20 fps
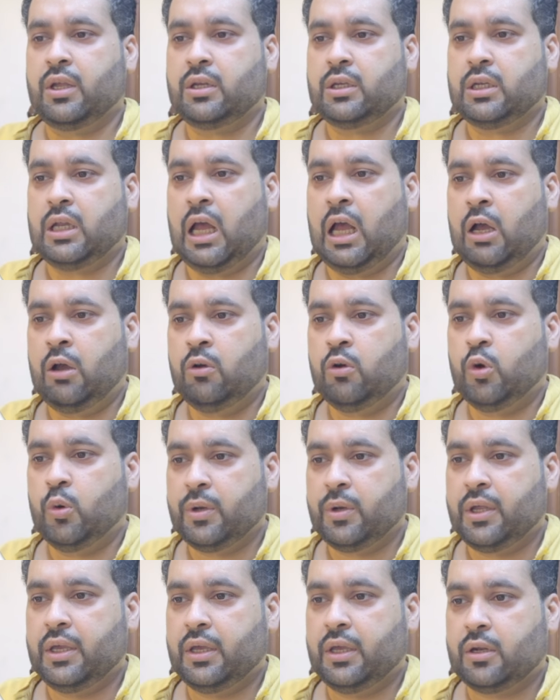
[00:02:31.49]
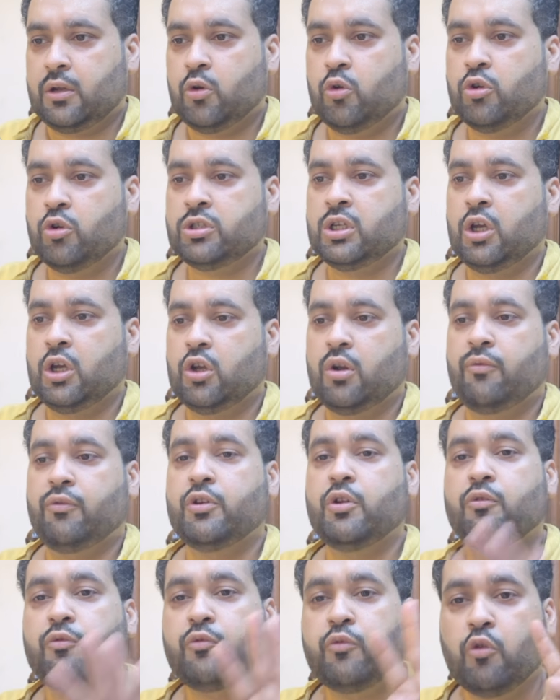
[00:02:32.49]
Now over here, Hostinger offer
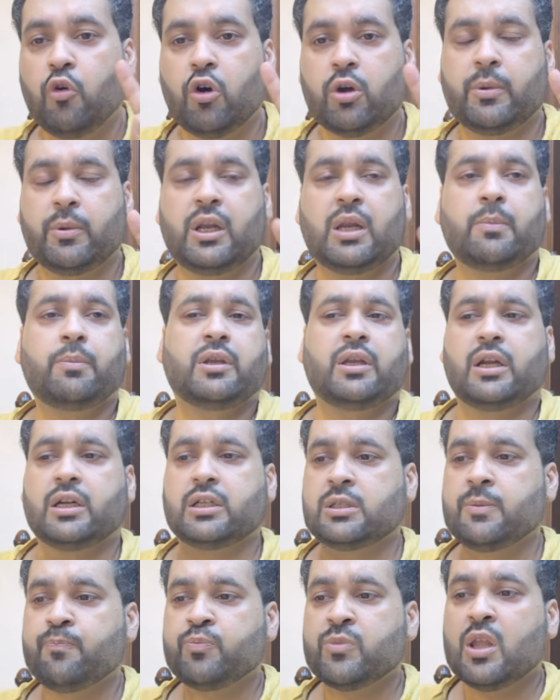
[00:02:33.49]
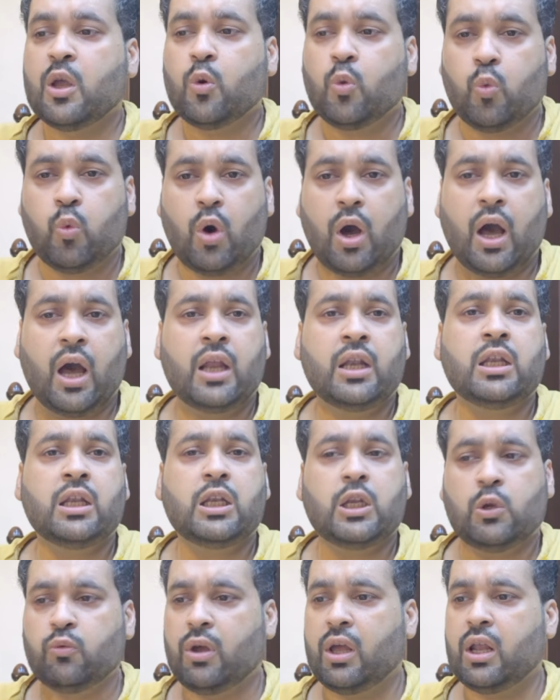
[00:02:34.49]
you 4 billing periods: 1,
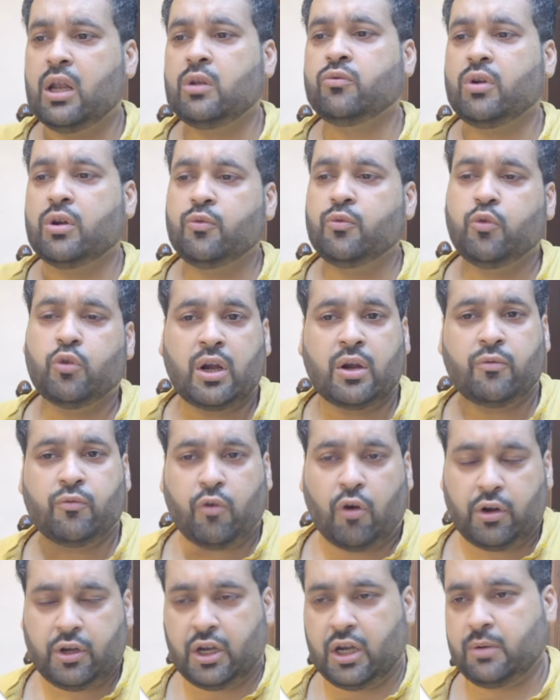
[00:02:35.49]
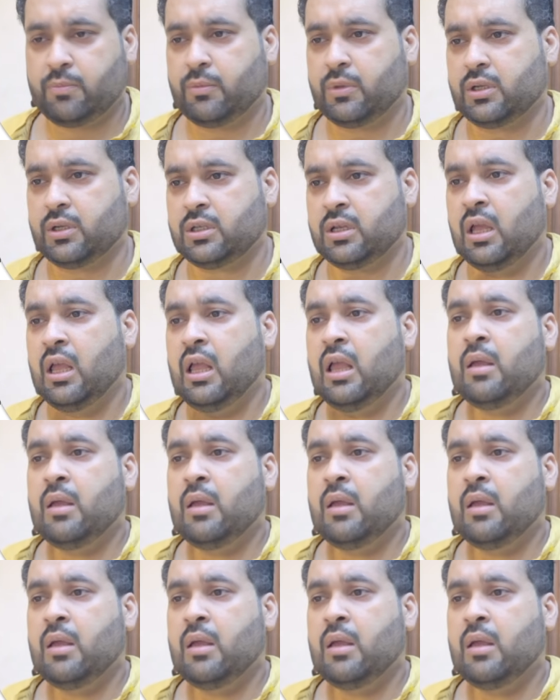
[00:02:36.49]
12, 24 and 48 months.